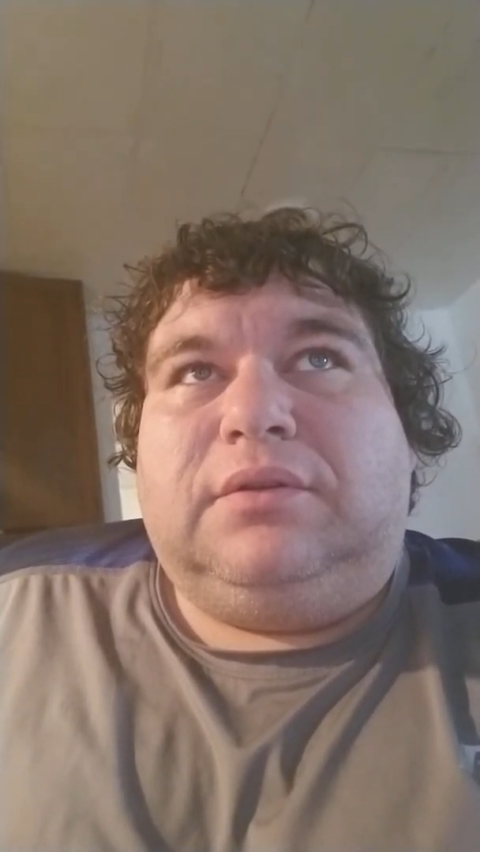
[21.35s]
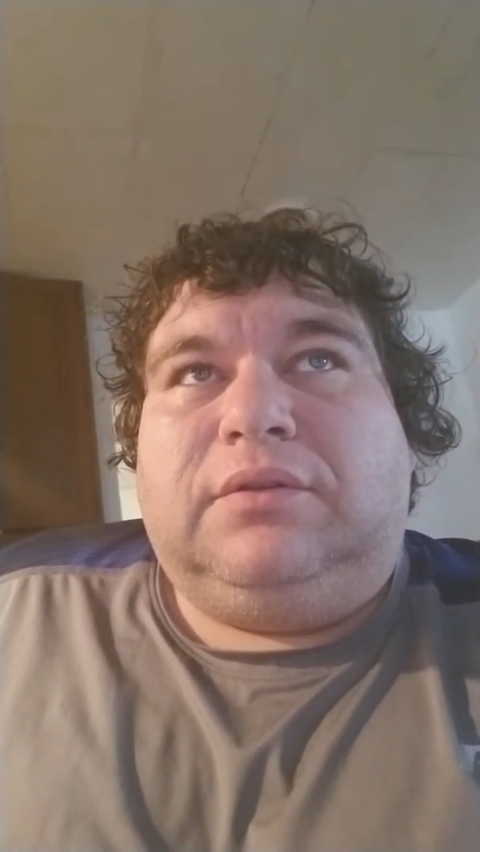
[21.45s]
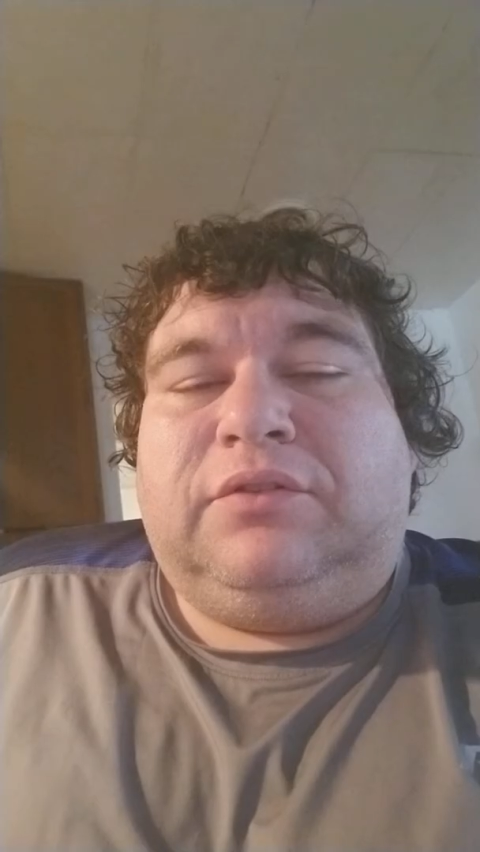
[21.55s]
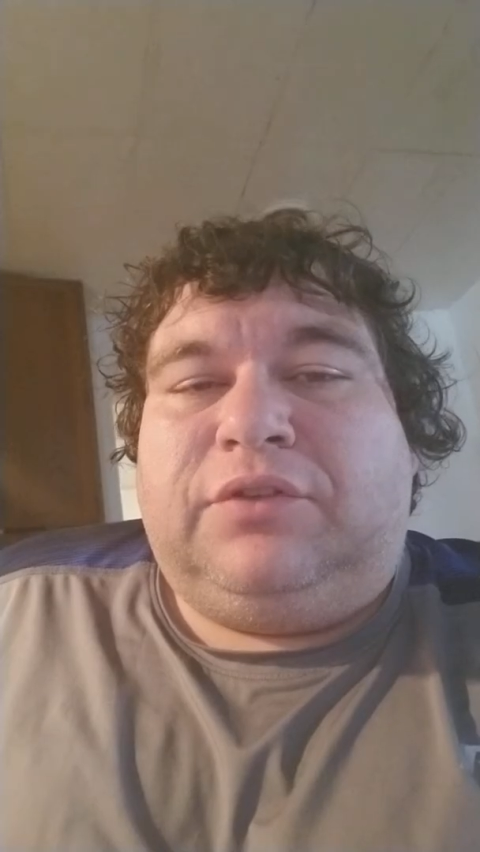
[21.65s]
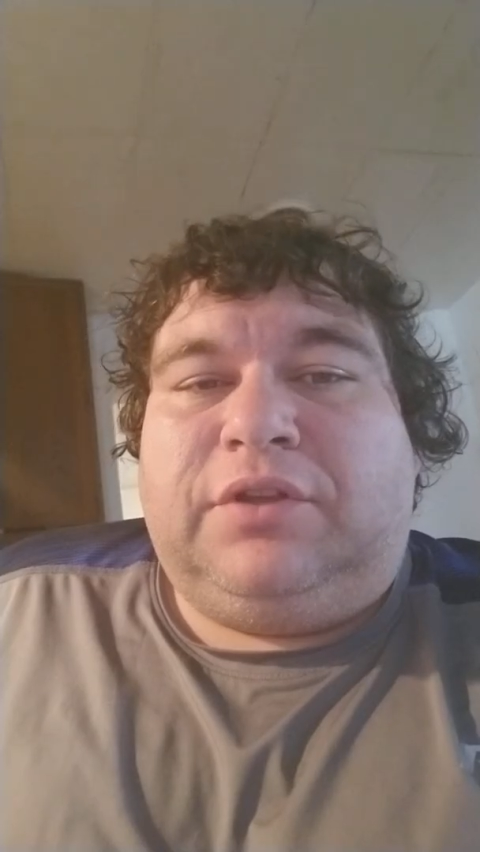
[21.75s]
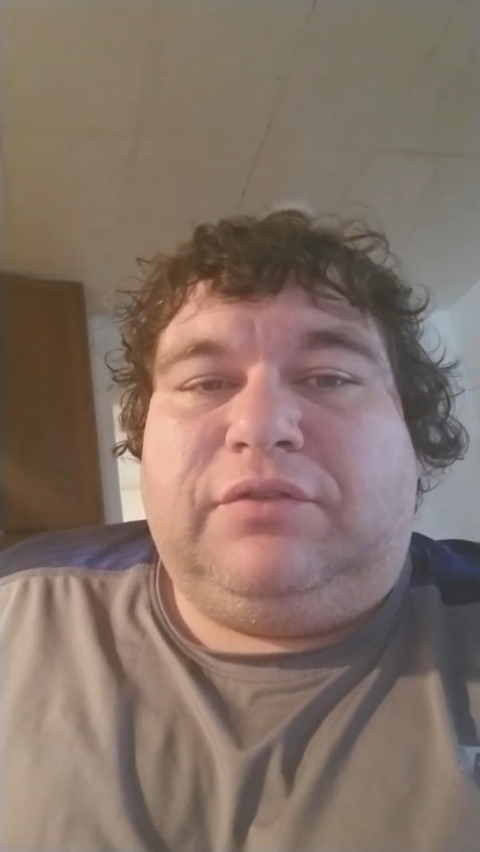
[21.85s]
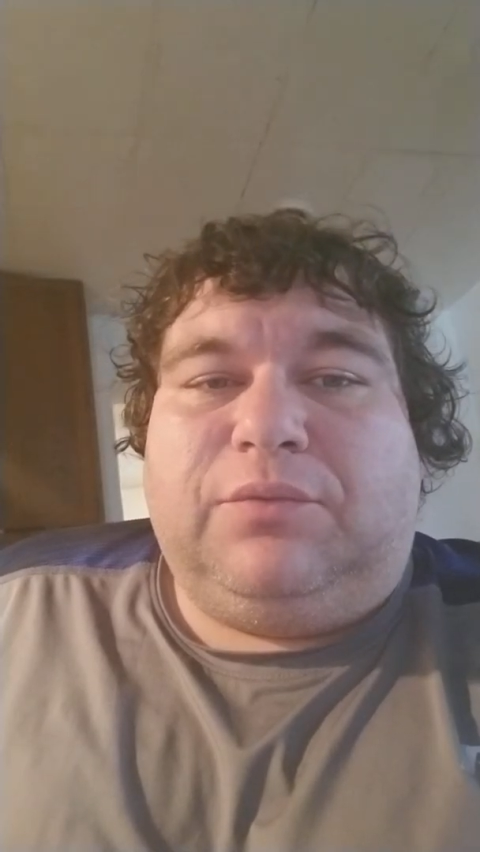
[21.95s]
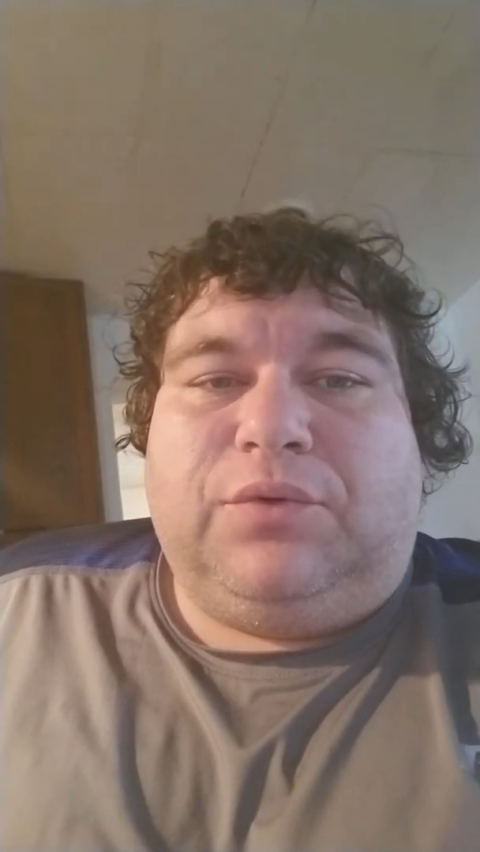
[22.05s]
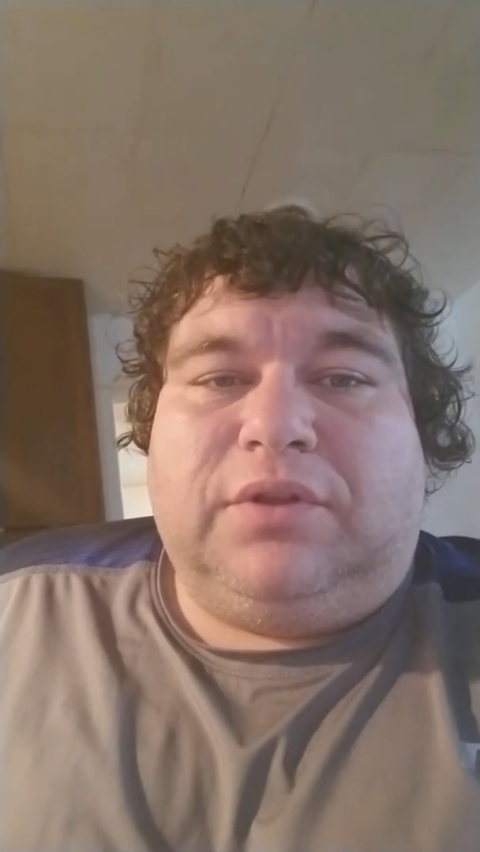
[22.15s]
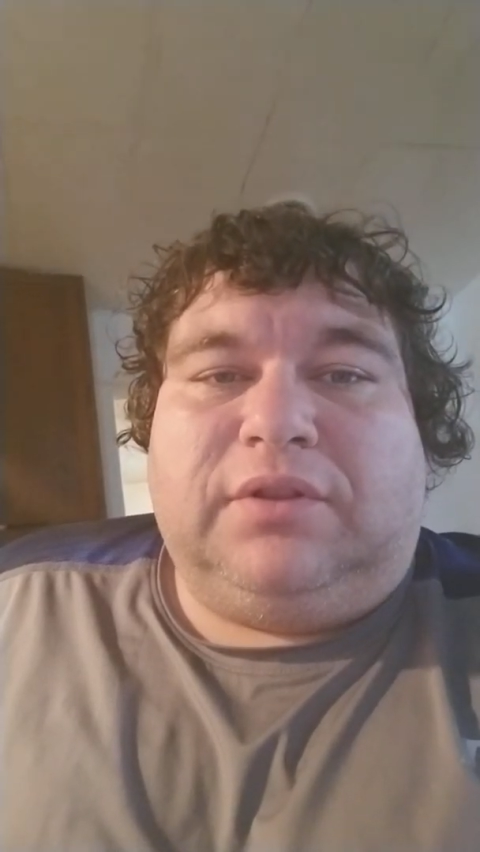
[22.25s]
She's the
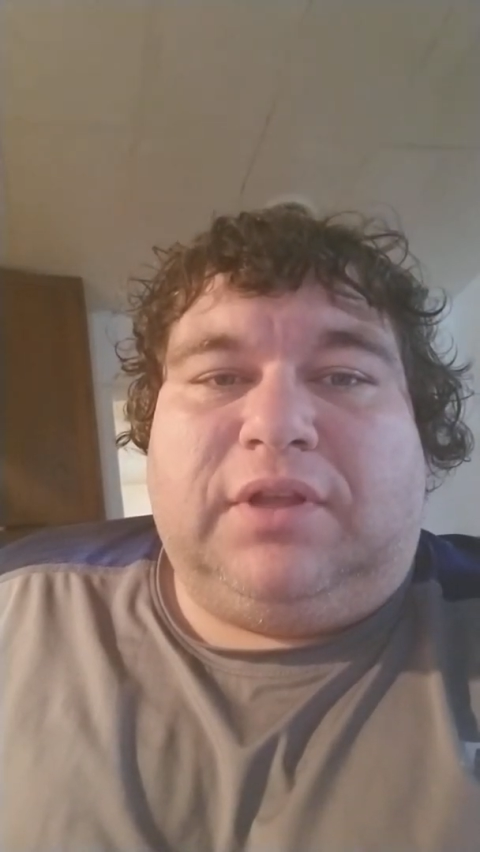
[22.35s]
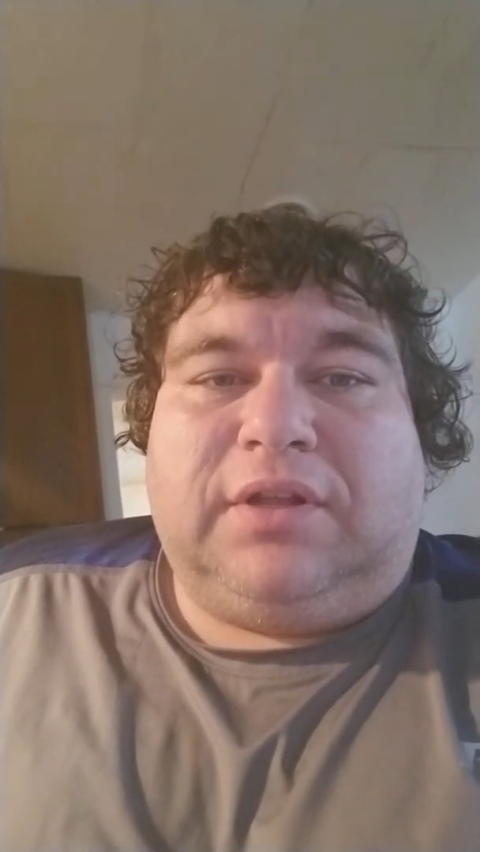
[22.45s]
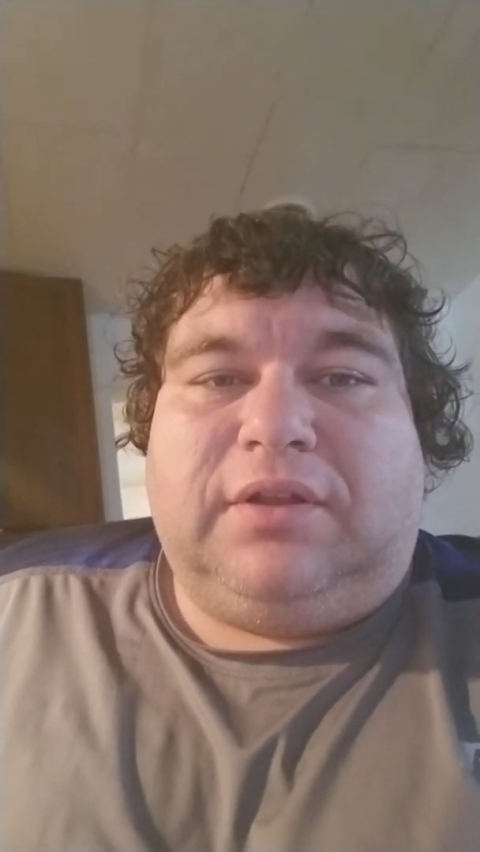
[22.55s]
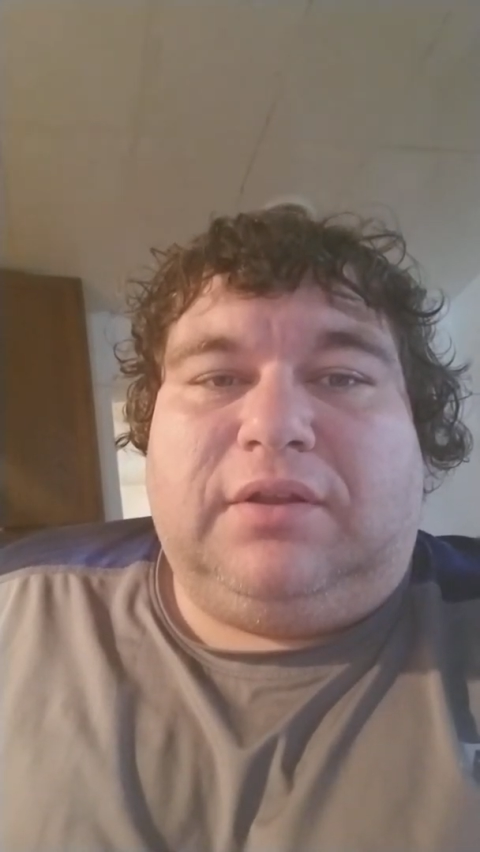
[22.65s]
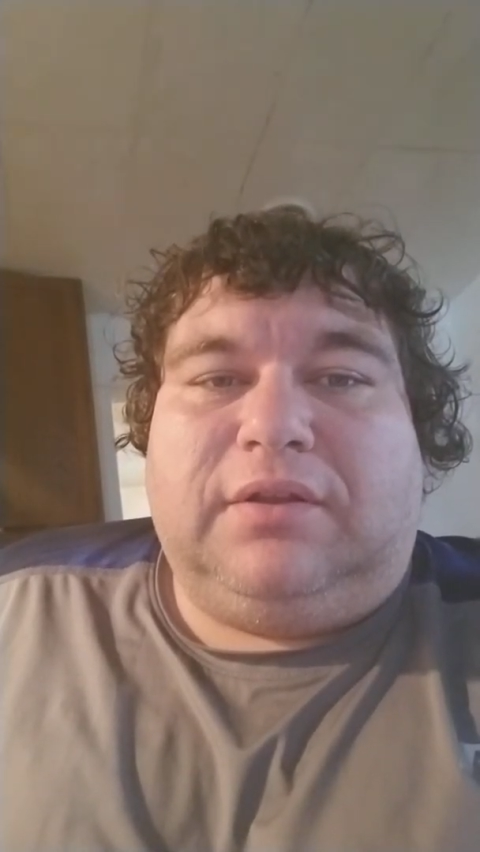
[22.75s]
one that